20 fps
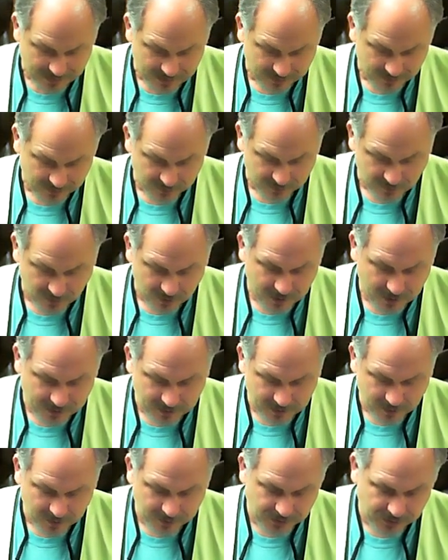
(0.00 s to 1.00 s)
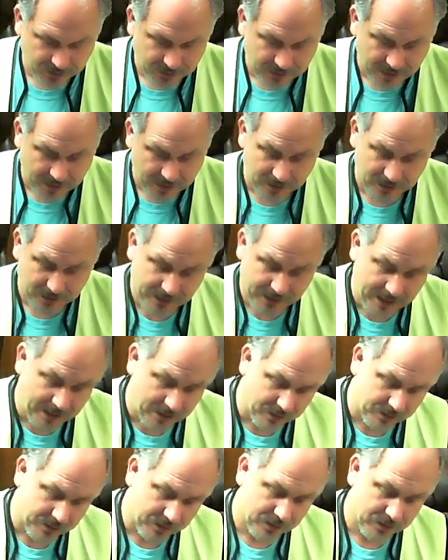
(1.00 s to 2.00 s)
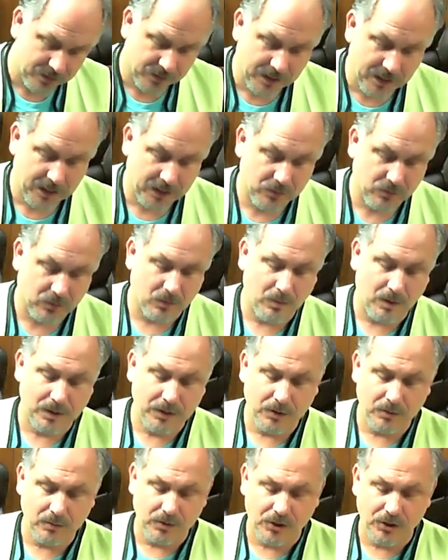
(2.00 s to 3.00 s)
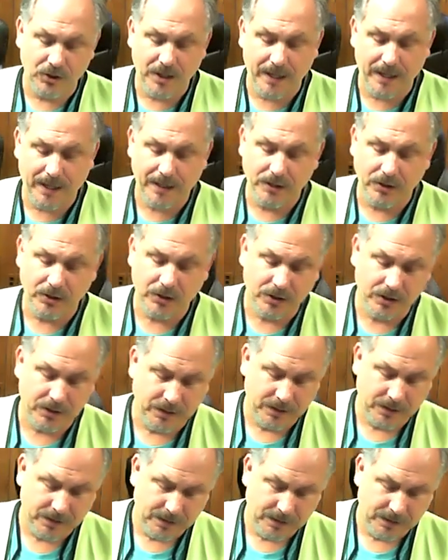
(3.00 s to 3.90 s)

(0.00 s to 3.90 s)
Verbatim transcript: God. So mark it on your calendar or schedule what you would change,